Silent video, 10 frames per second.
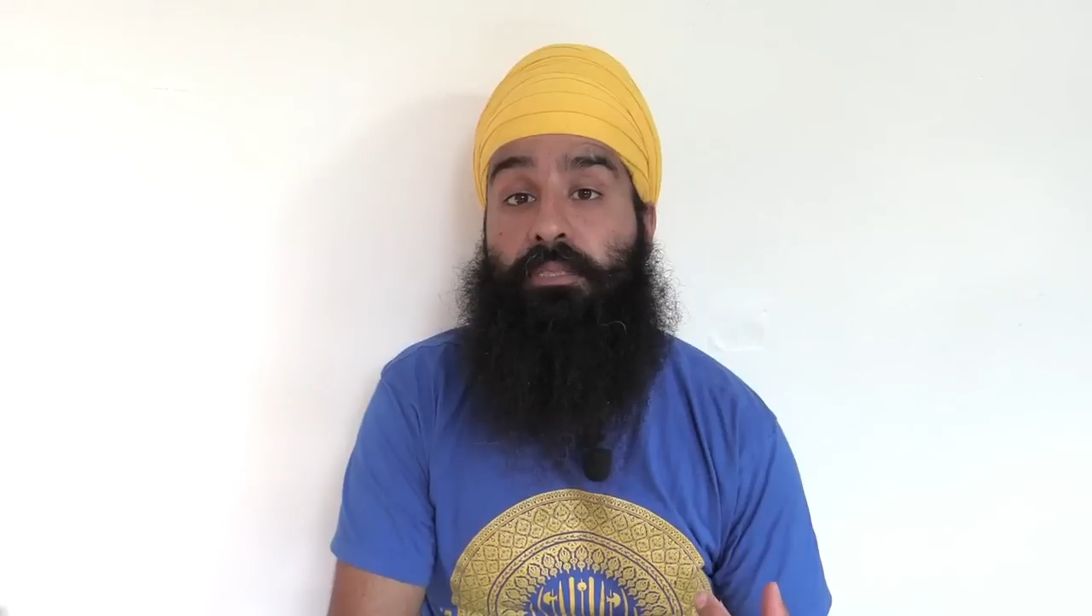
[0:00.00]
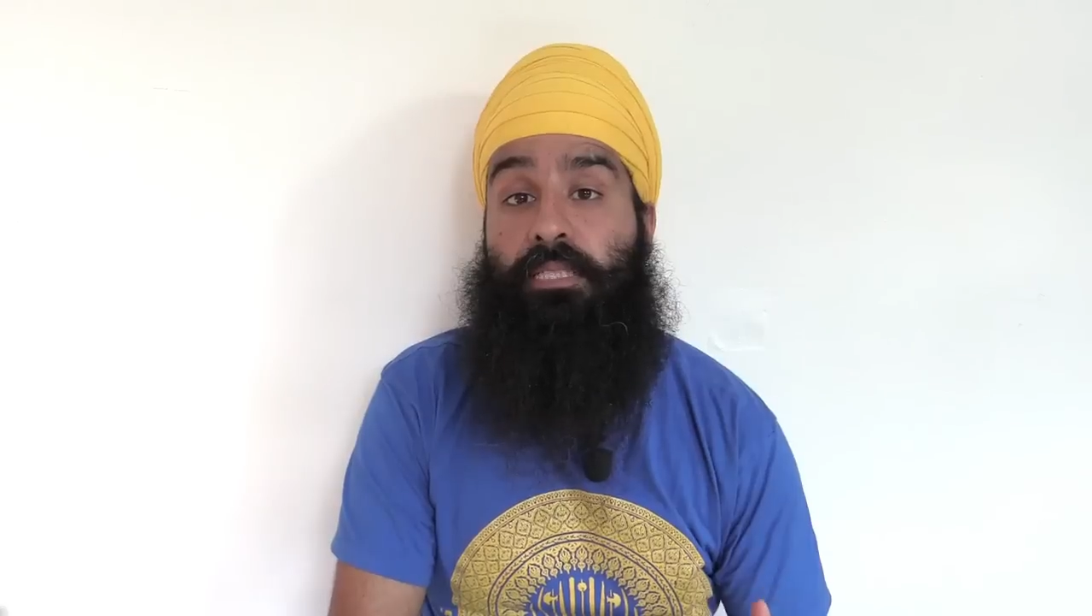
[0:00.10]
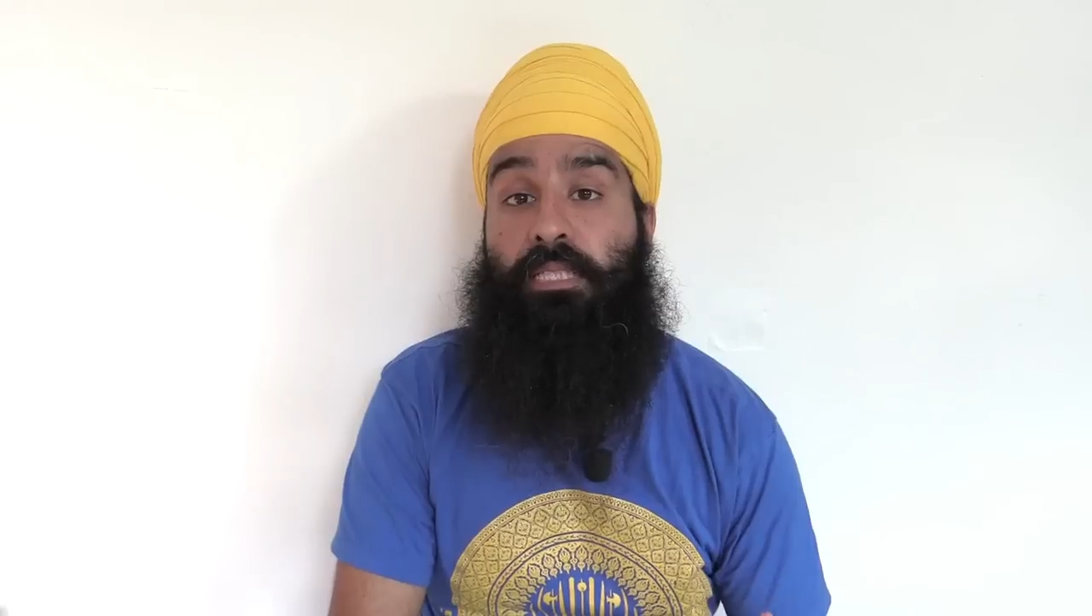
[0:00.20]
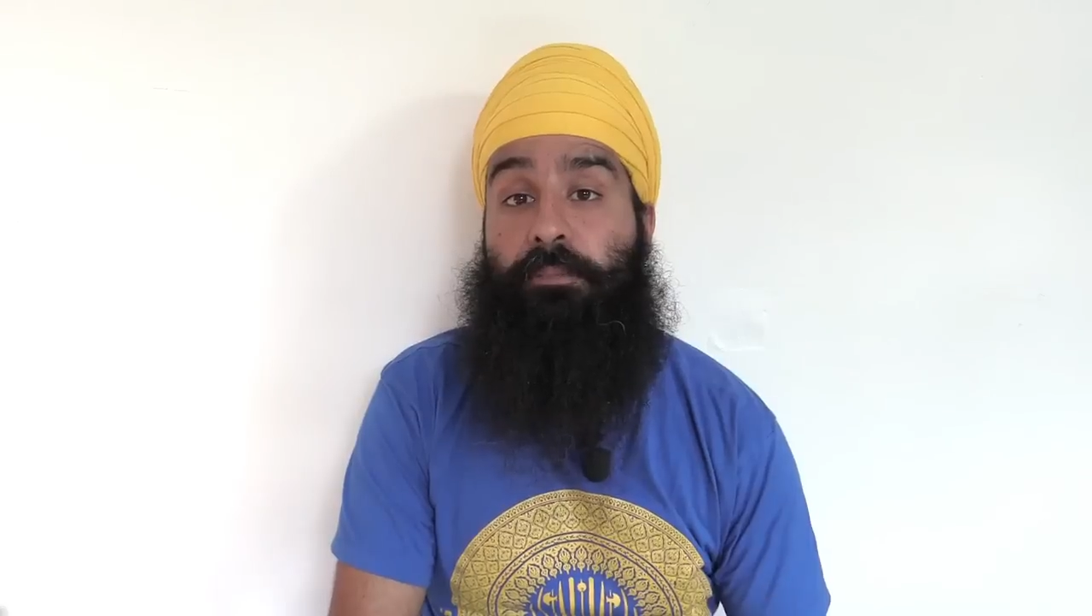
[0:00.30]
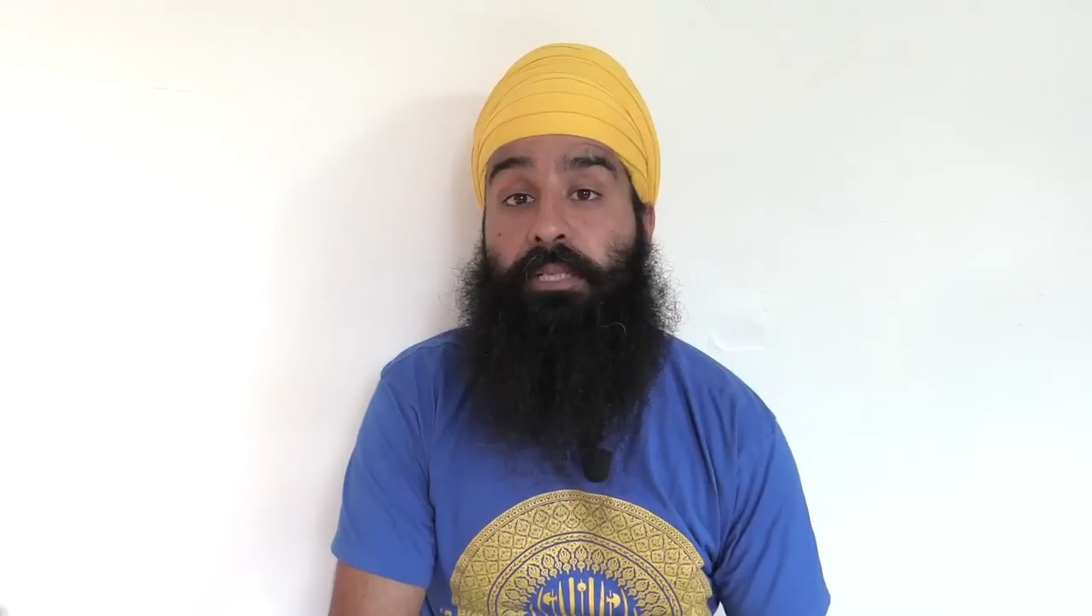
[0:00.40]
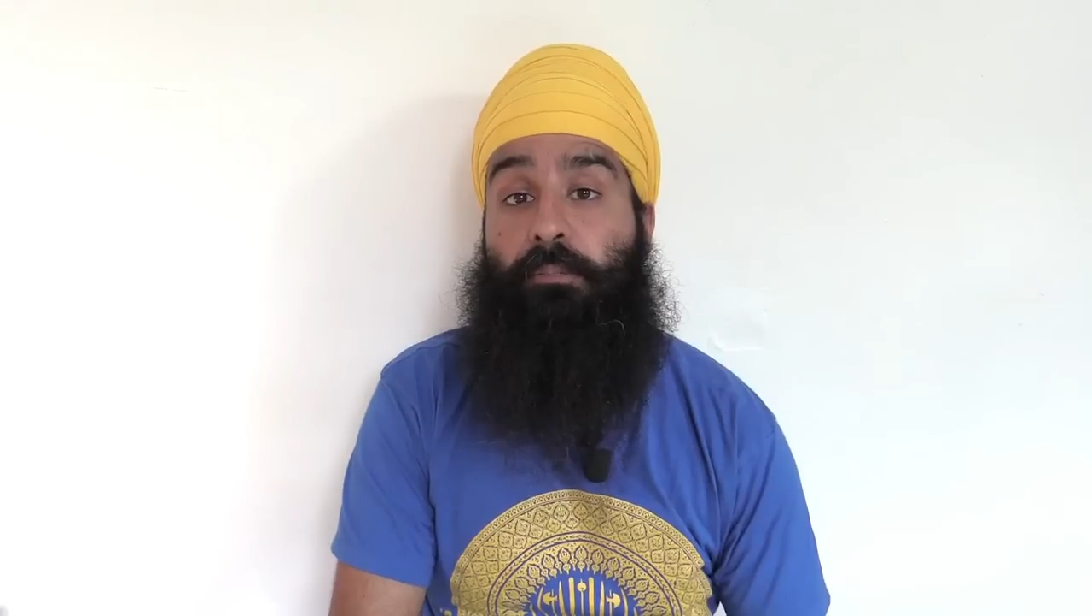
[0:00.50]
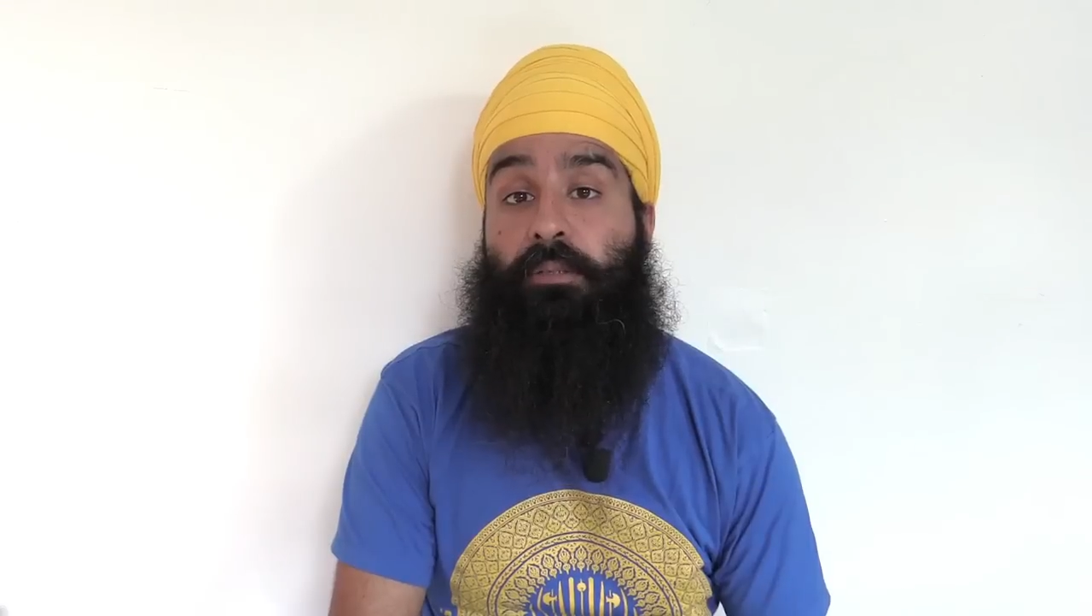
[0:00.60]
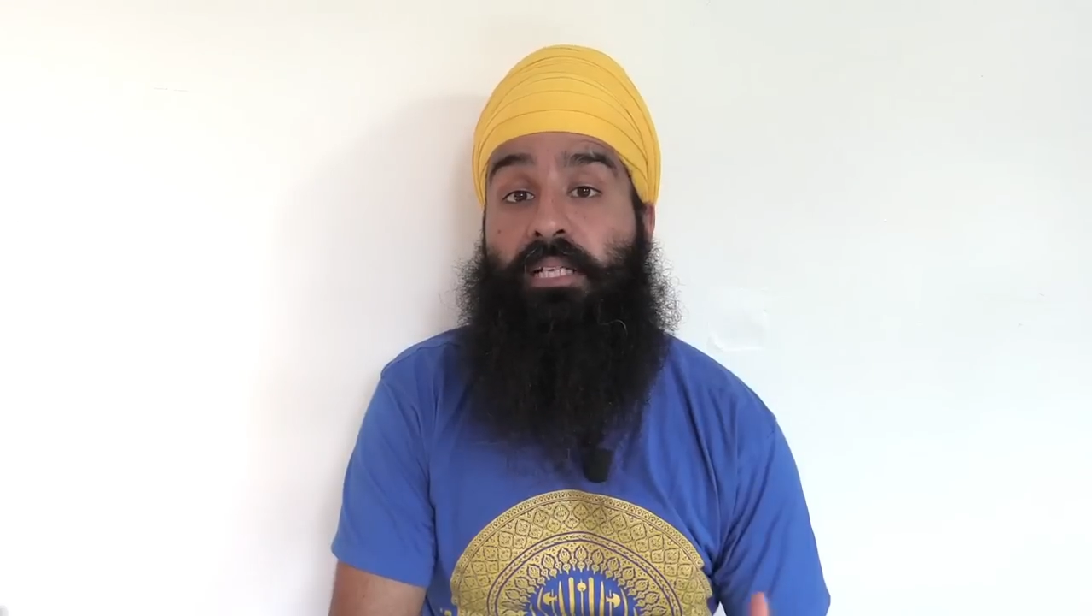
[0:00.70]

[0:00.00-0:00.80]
Sikhs being able